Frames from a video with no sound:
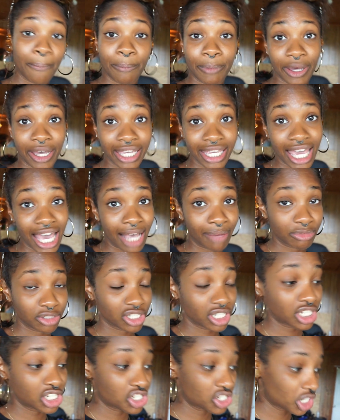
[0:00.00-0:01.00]
But yeah, I'm just
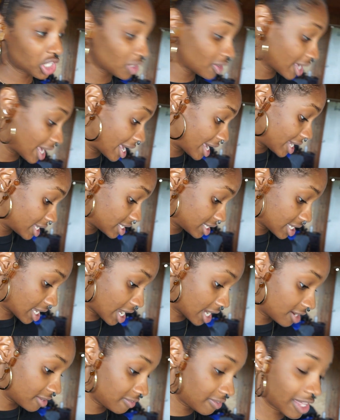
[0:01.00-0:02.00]
gonna show you guys
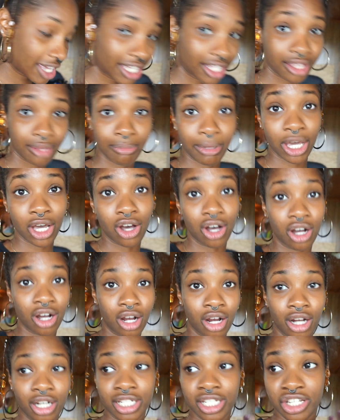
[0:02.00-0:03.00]
kind of like my
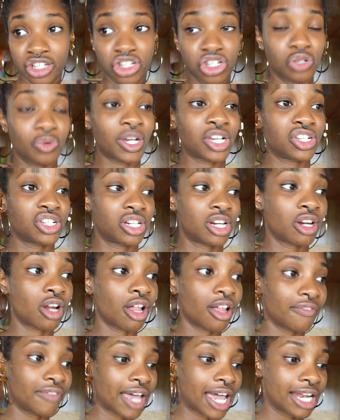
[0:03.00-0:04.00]
car situation and
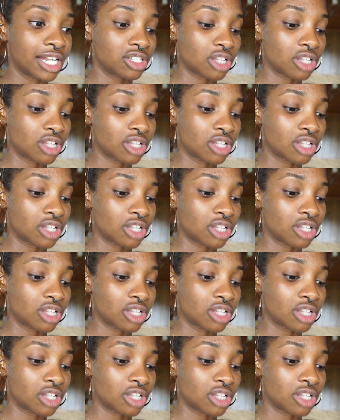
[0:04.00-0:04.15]
all that.